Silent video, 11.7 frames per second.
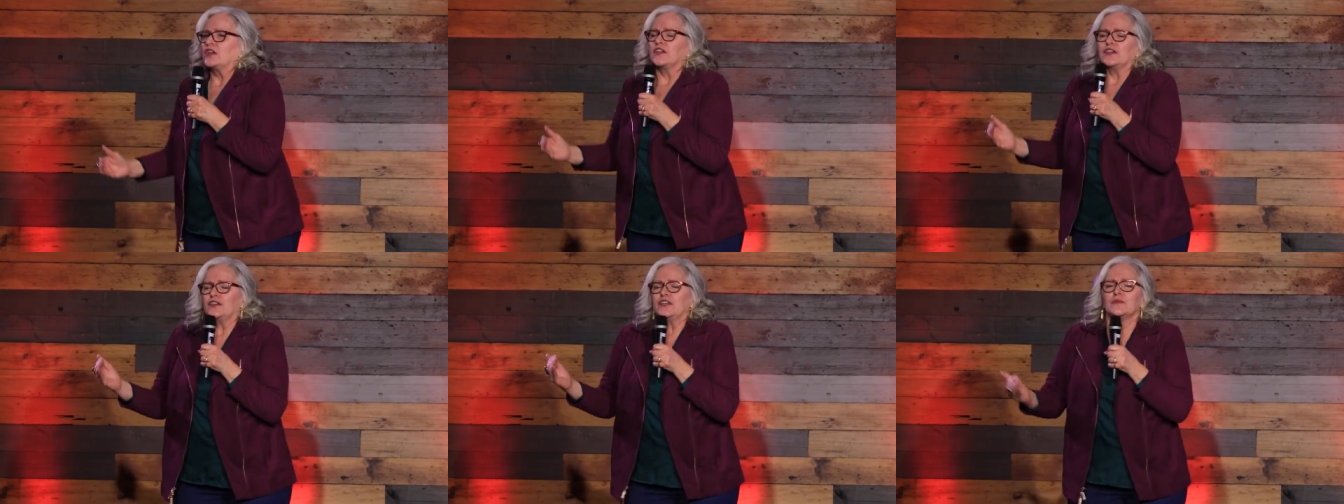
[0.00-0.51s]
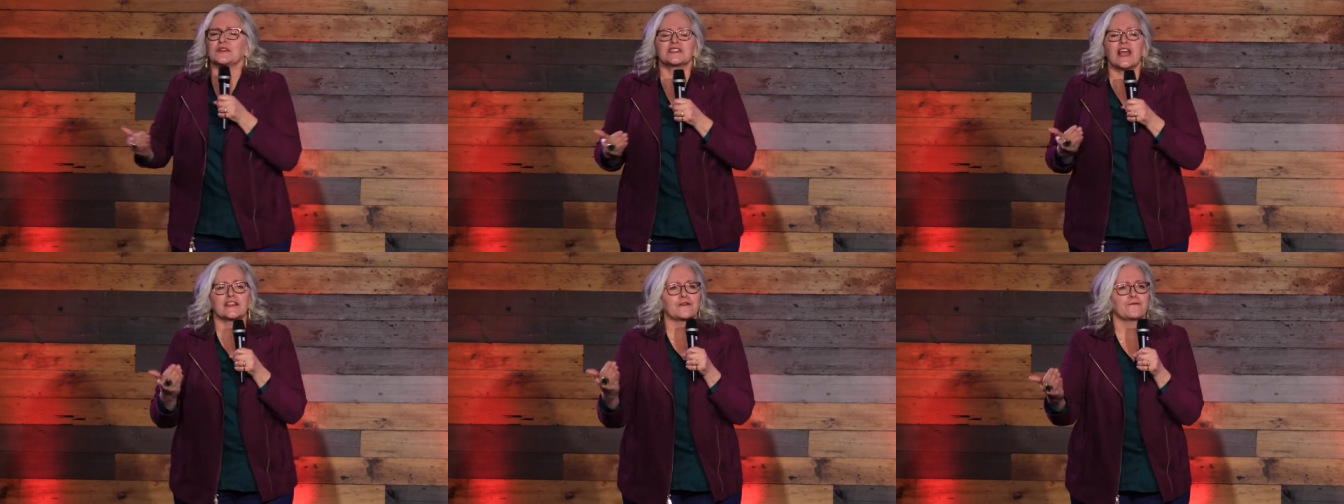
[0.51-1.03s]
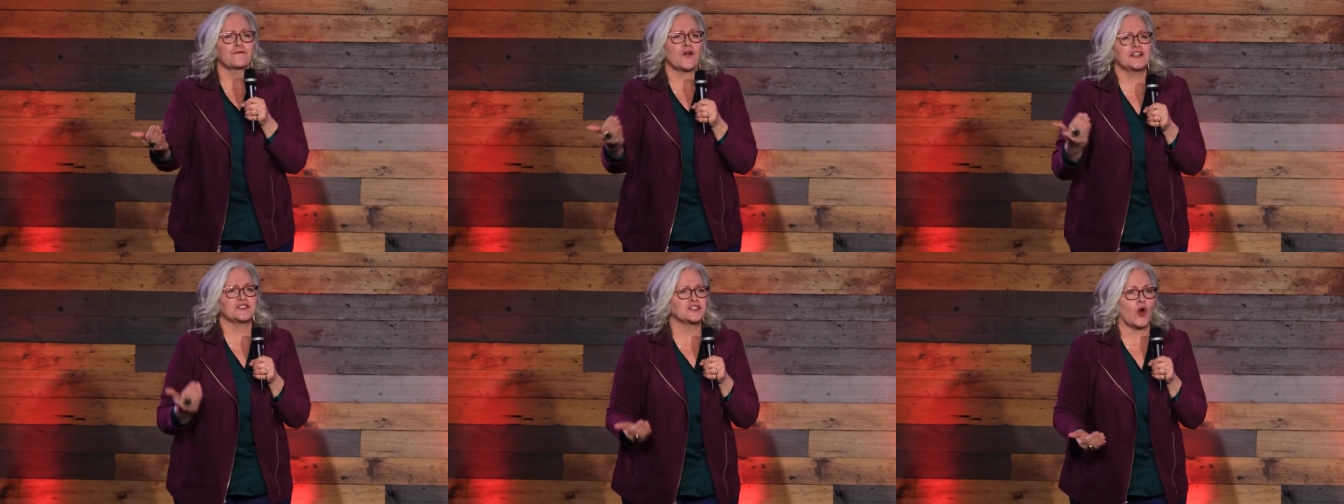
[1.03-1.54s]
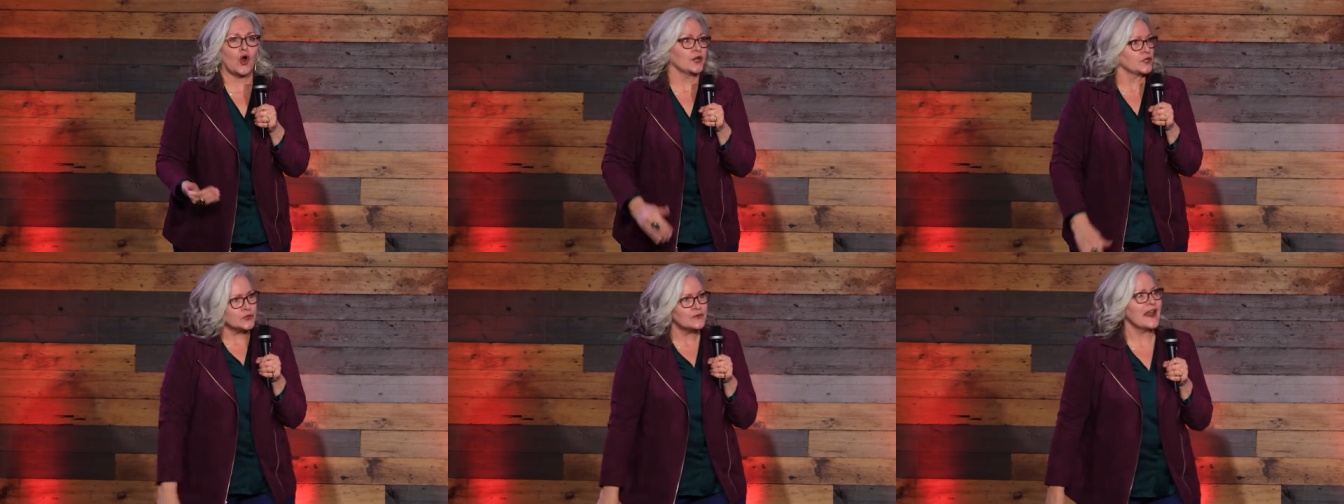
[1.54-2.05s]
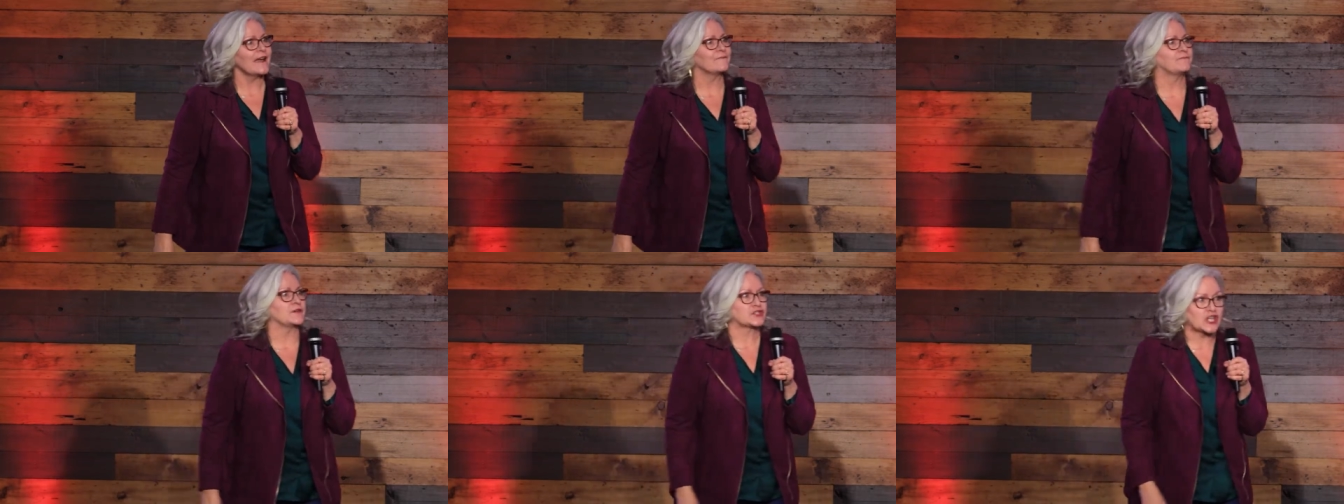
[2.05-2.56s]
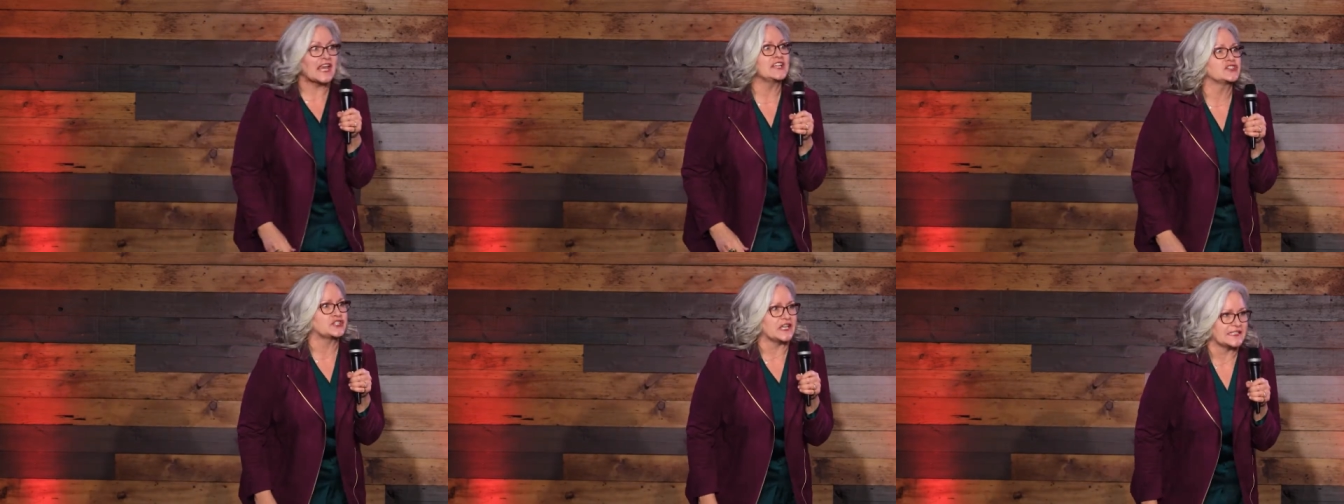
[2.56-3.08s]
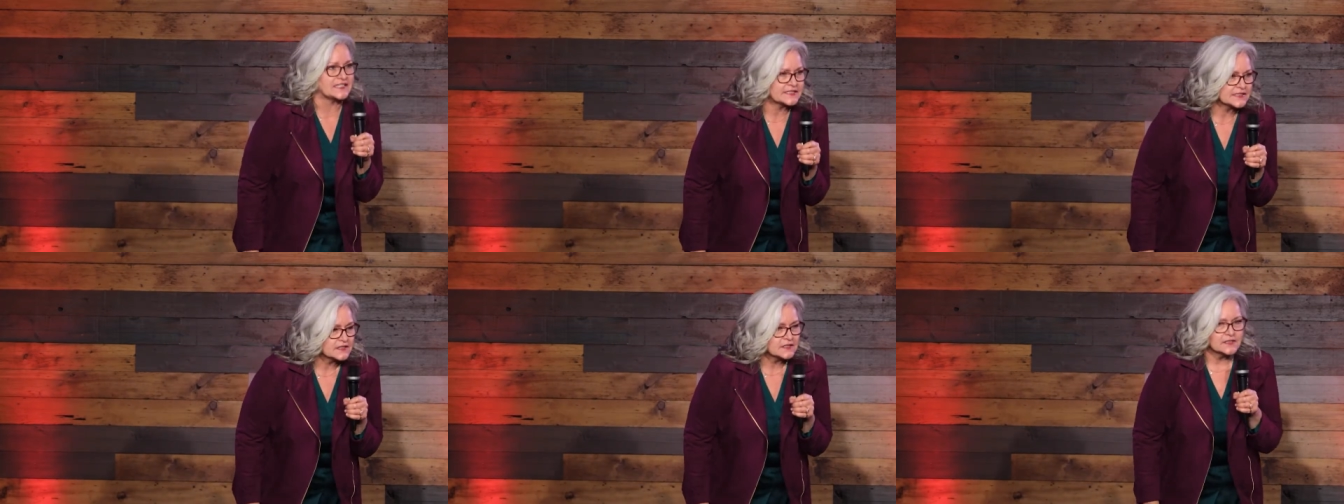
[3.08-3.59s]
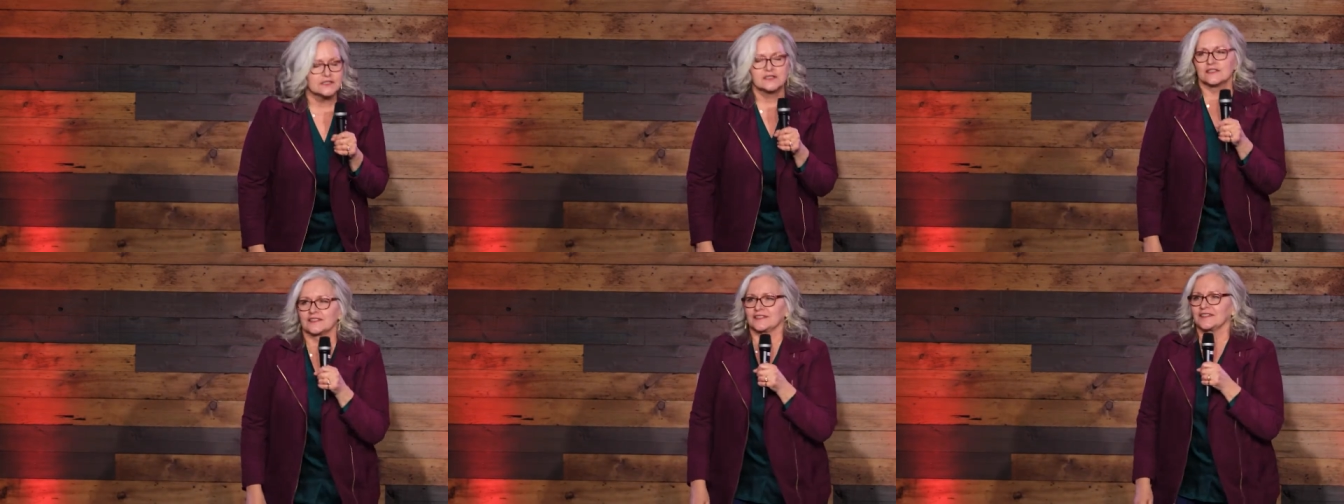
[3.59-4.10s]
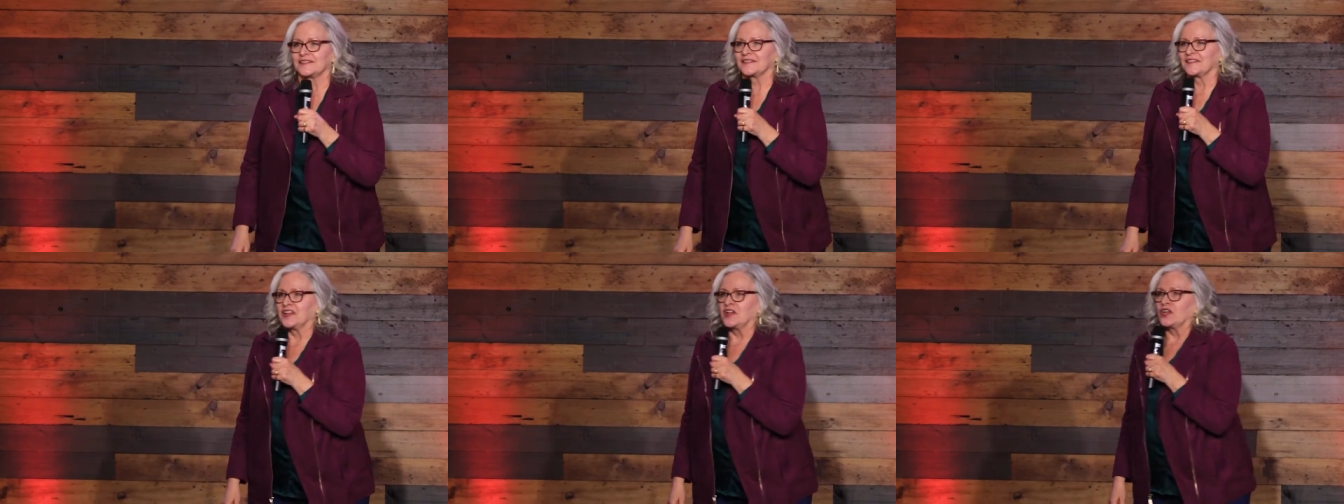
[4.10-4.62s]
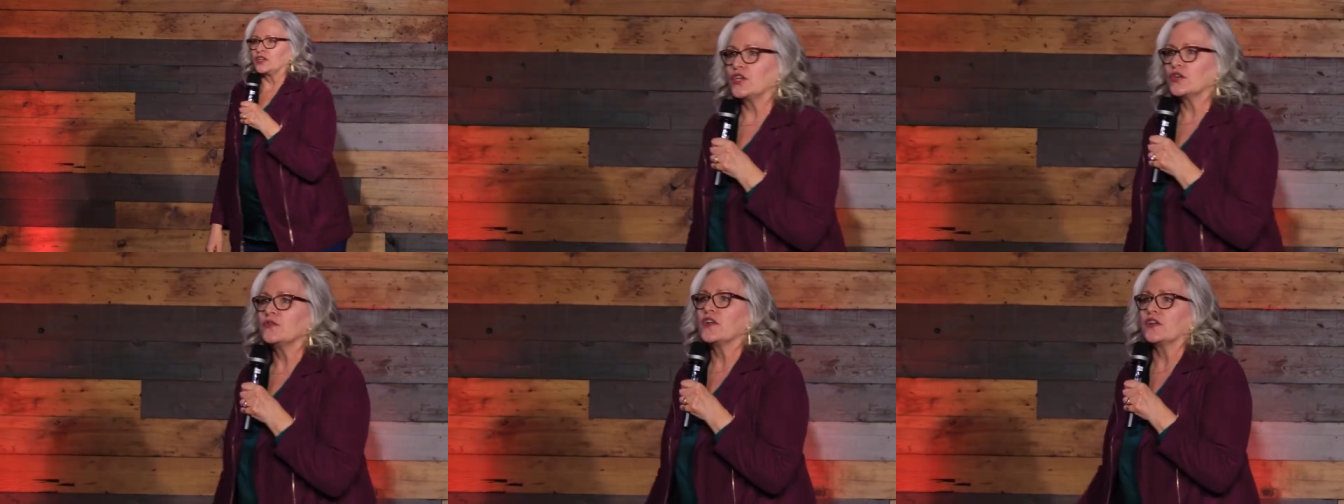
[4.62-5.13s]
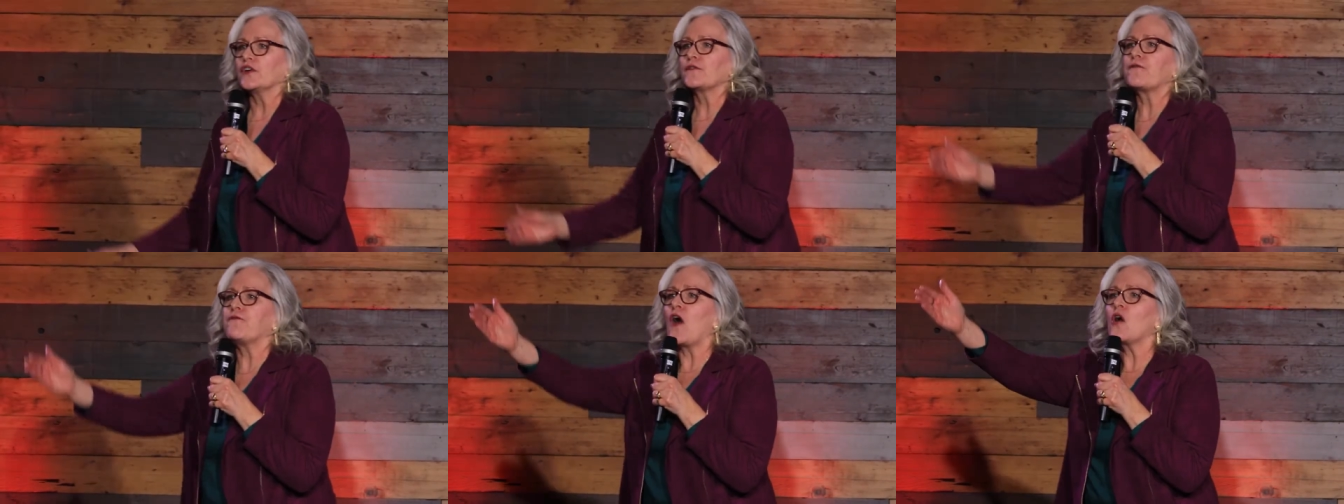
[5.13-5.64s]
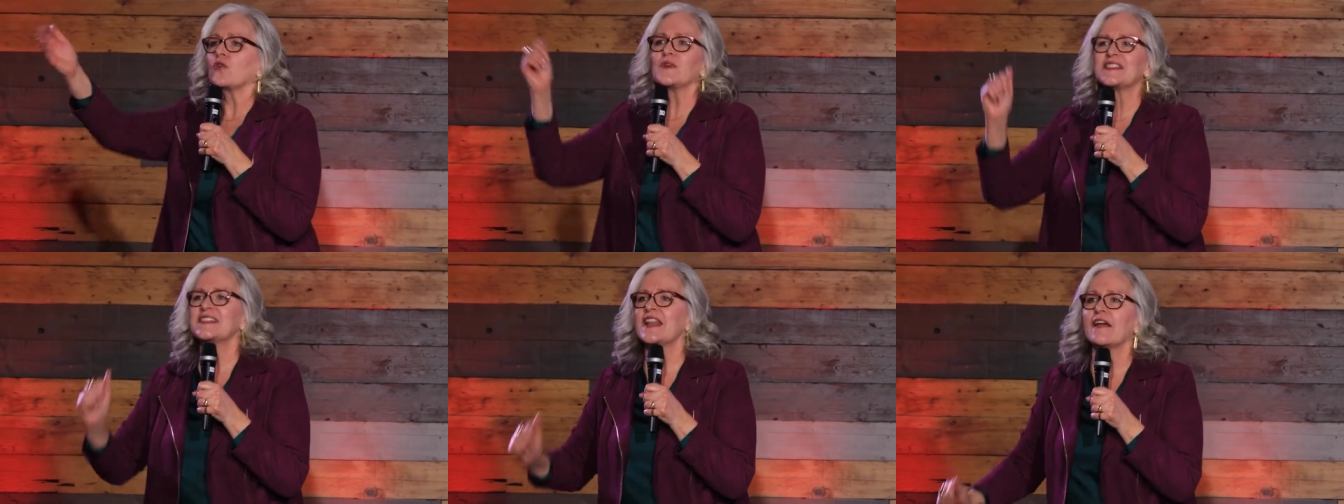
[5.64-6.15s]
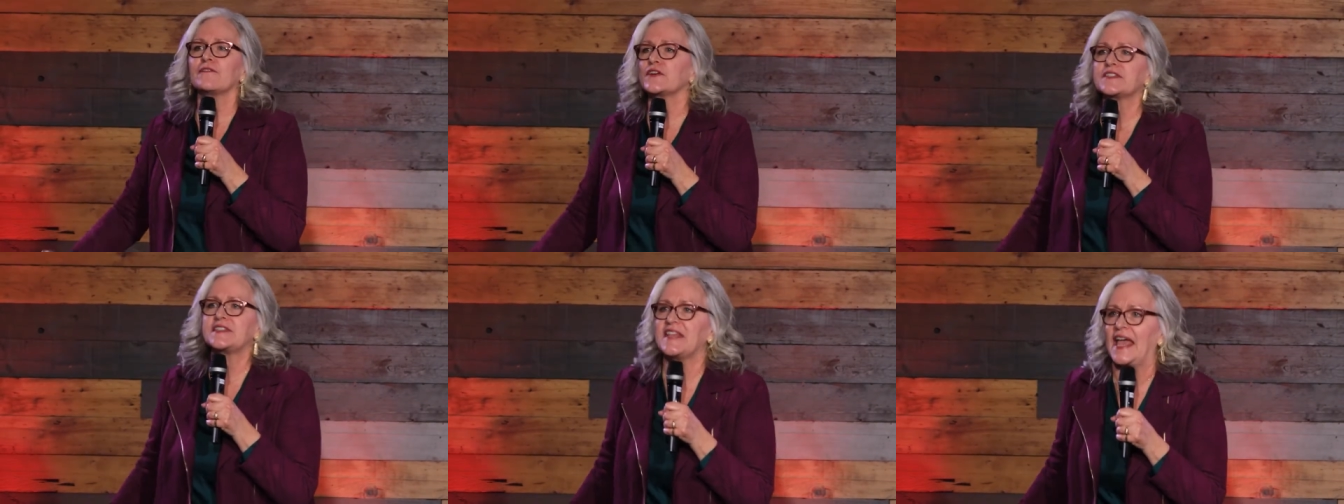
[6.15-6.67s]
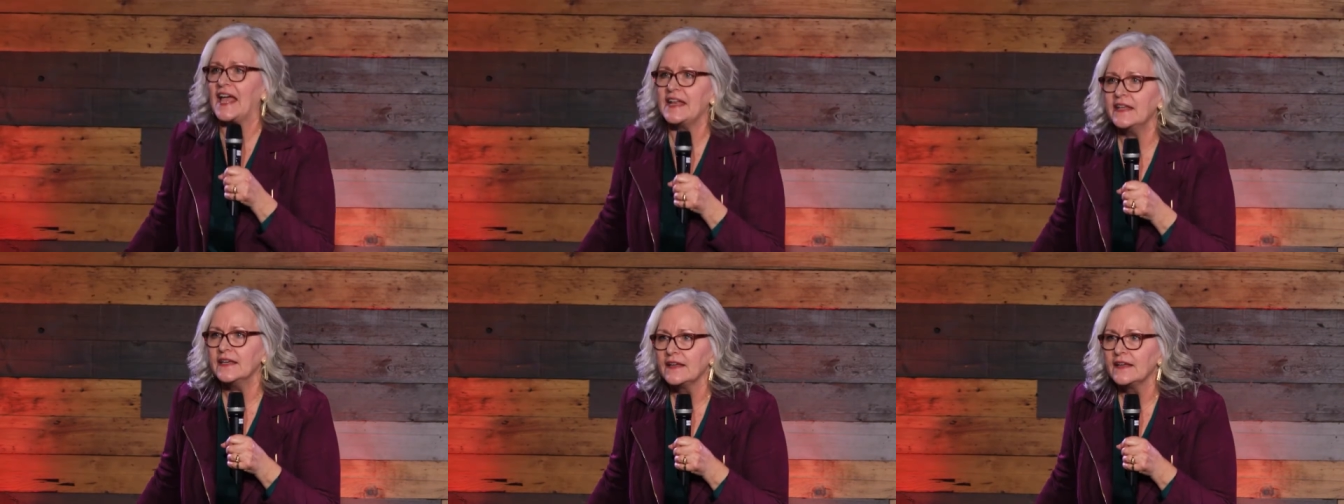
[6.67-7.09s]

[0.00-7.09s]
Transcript: It was like the front door. You never changed it. Your phone was never dead.